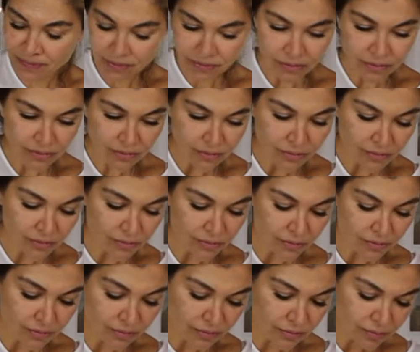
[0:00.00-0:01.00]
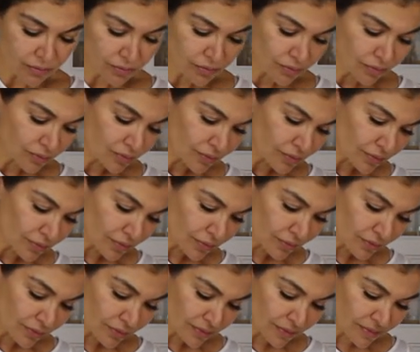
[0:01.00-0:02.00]

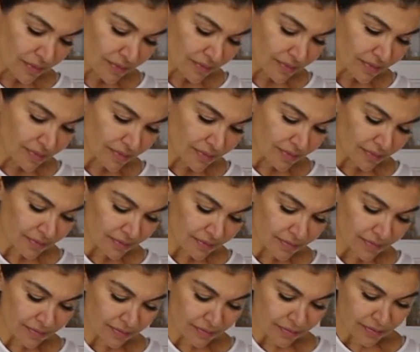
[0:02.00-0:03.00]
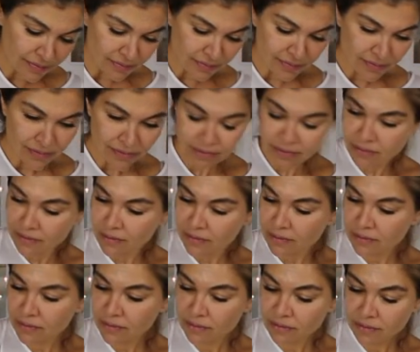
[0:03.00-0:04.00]

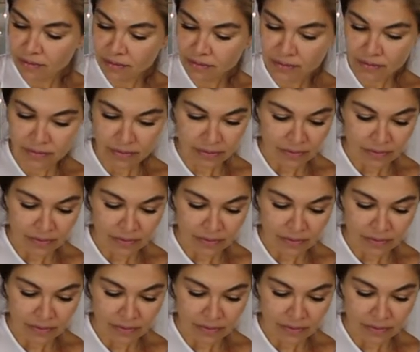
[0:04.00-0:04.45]
Nobody speaks.